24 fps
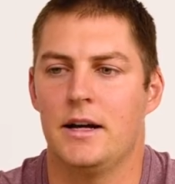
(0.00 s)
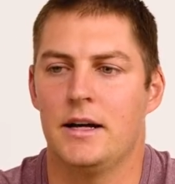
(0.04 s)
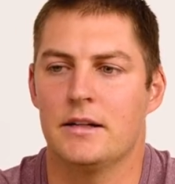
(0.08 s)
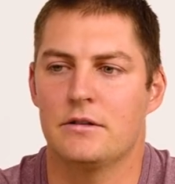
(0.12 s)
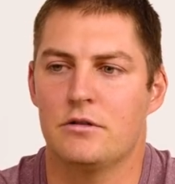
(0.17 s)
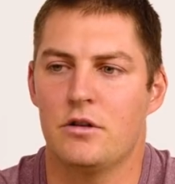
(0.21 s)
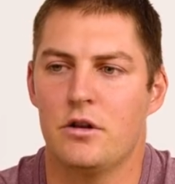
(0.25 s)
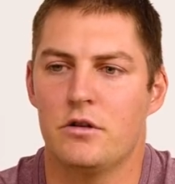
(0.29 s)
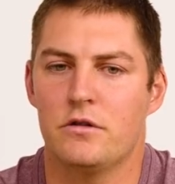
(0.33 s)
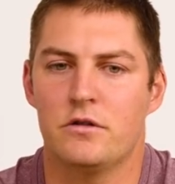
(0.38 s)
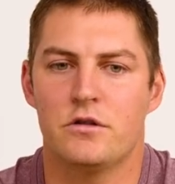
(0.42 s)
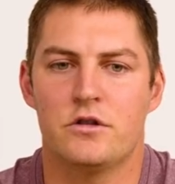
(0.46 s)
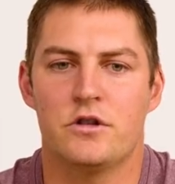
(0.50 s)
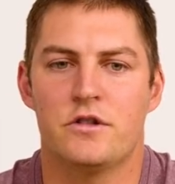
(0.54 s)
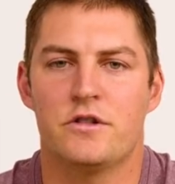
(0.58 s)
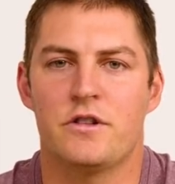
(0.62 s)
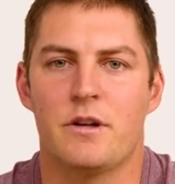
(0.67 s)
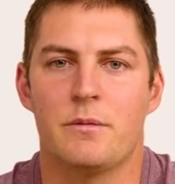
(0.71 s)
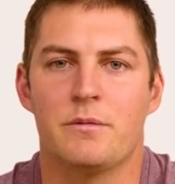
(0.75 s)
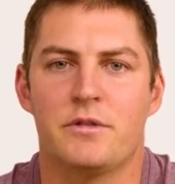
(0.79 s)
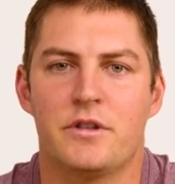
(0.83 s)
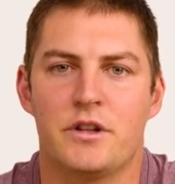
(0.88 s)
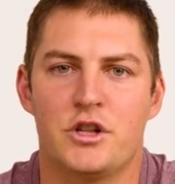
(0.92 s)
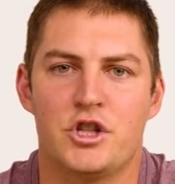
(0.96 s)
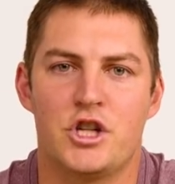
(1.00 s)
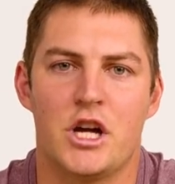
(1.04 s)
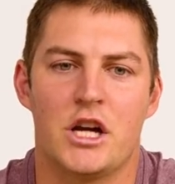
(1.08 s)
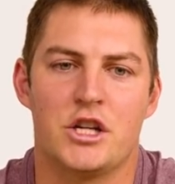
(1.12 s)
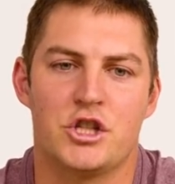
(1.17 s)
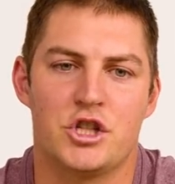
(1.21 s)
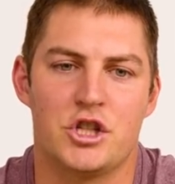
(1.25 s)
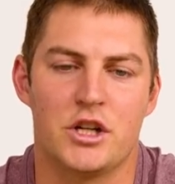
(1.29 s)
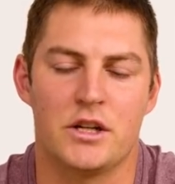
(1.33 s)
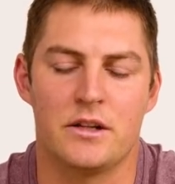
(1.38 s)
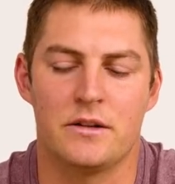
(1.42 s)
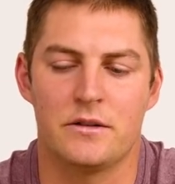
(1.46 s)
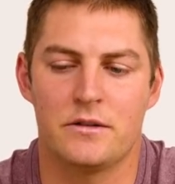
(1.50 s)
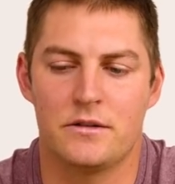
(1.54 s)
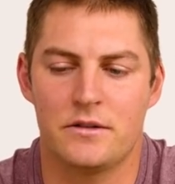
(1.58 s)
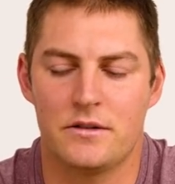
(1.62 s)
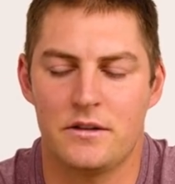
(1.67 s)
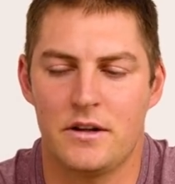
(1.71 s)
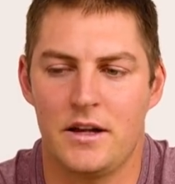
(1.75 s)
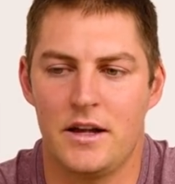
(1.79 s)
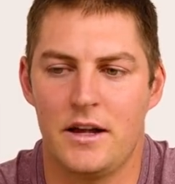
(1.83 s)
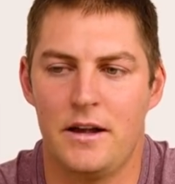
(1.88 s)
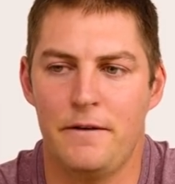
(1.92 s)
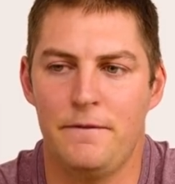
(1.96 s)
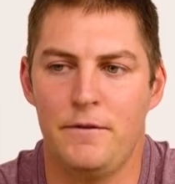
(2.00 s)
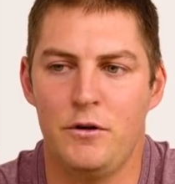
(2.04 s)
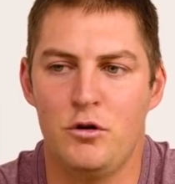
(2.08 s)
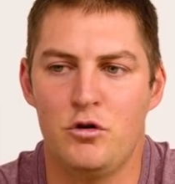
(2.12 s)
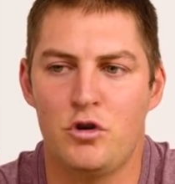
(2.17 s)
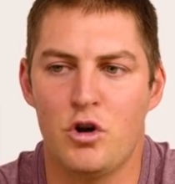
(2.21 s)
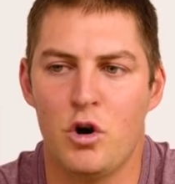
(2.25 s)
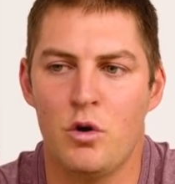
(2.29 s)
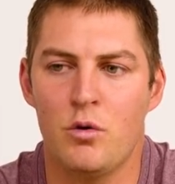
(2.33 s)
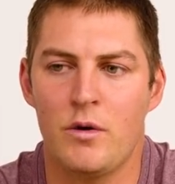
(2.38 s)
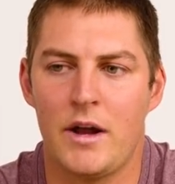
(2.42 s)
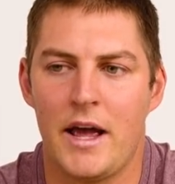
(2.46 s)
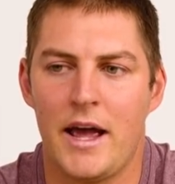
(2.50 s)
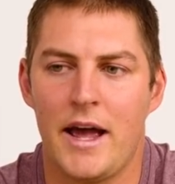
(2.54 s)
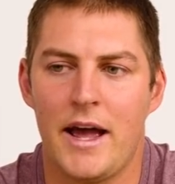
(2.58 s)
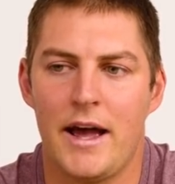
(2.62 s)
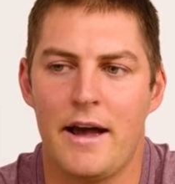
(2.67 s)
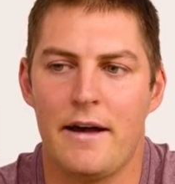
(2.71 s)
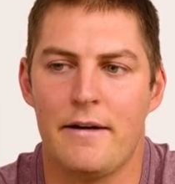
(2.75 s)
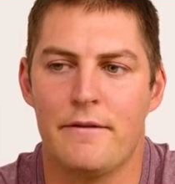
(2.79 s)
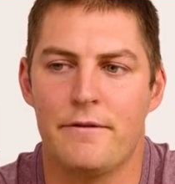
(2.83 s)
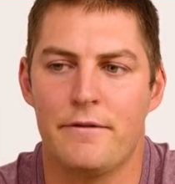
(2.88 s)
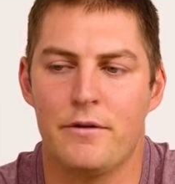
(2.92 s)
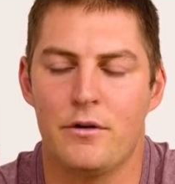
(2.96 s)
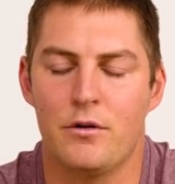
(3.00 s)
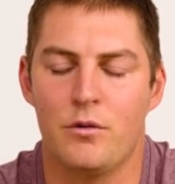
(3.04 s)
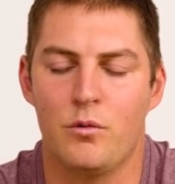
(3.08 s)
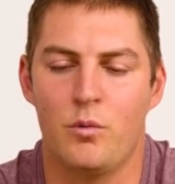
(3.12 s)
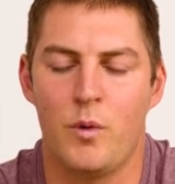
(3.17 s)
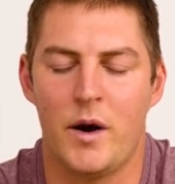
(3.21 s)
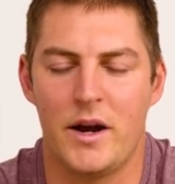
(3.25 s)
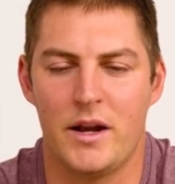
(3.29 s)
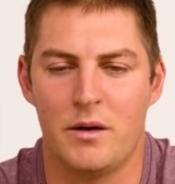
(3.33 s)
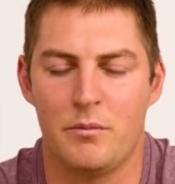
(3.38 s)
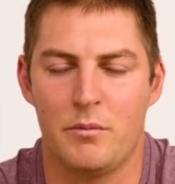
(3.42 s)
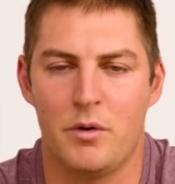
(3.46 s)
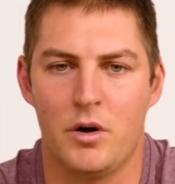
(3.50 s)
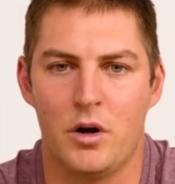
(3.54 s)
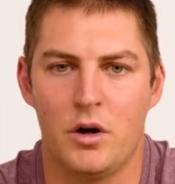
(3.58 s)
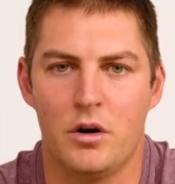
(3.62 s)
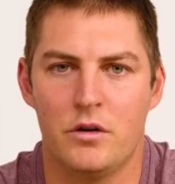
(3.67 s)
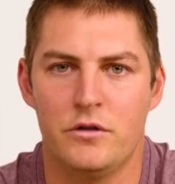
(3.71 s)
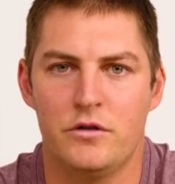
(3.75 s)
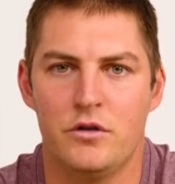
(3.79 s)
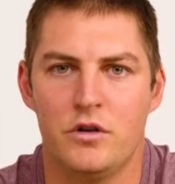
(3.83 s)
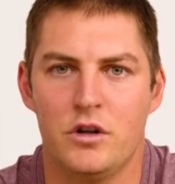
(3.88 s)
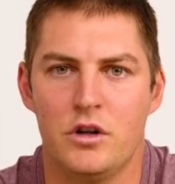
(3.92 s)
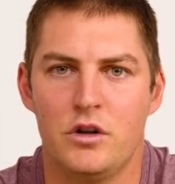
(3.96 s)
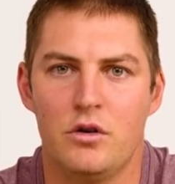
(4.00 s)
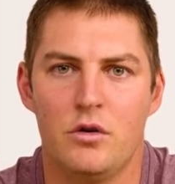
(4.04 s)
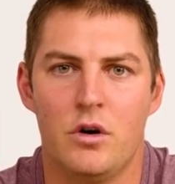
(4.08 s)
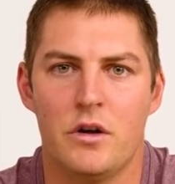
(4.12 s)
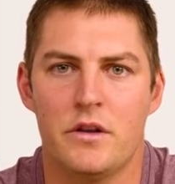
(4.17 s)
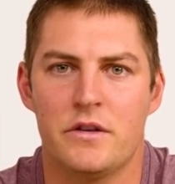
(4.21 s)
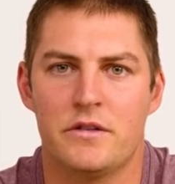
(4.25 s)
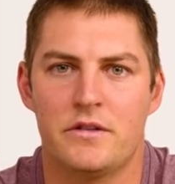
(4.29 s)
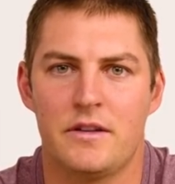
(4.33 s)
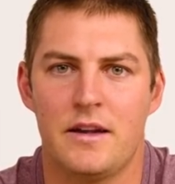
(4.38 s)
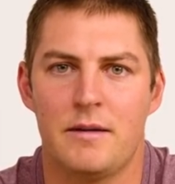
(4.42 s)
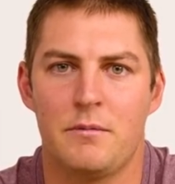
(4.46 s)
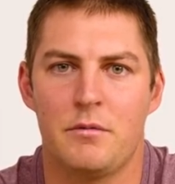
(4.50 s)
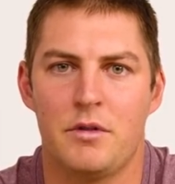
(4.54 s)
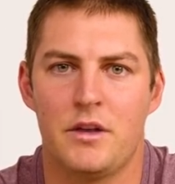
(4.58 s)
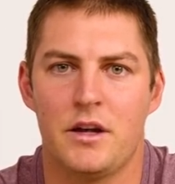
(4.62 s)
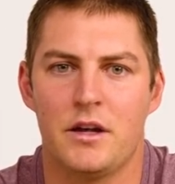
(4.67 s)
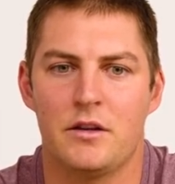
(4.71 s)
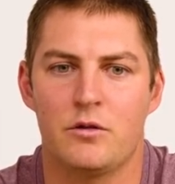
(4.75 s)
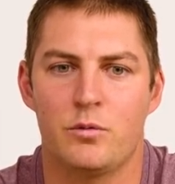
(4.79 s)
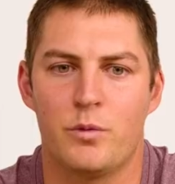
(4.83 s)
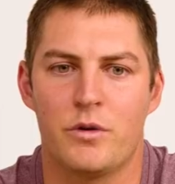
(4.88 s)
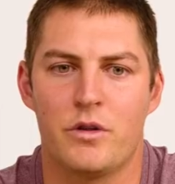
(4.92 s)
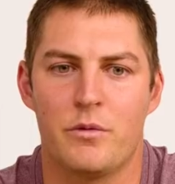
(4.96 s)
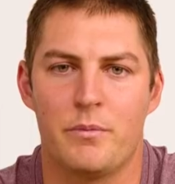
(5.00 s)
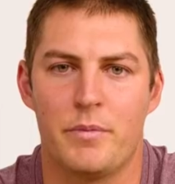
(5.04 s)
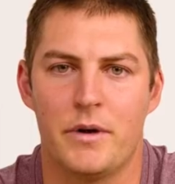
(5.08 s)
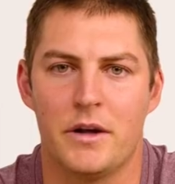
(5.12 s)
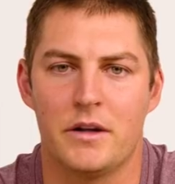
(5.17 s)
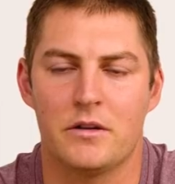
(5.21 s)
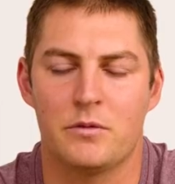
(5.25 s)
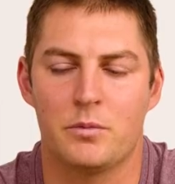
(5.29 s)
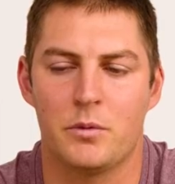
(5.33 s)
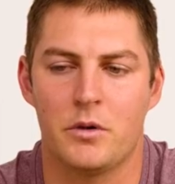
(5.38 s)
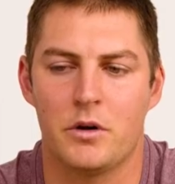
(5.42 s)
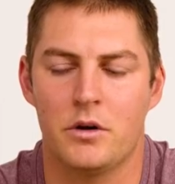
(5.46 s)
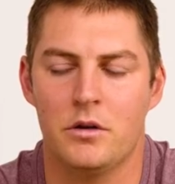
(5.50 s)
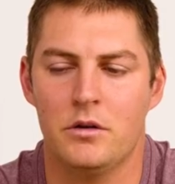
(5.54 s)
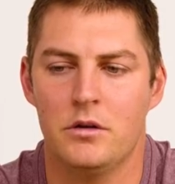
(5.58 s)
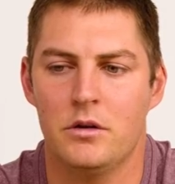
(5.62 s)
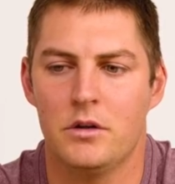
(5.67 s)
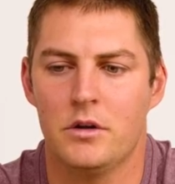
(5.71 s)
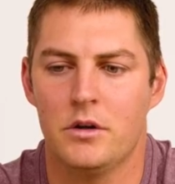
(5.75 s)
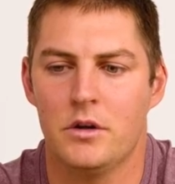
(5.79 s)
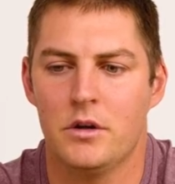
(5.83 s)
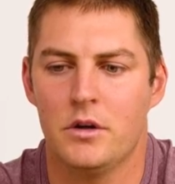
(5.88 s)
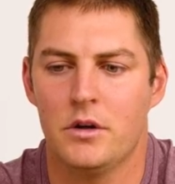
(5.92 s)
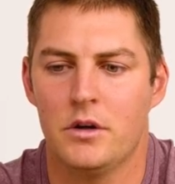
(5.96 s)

So those are just some suggestions. If you don't have weighted balls, you can do all the same things with a baseball.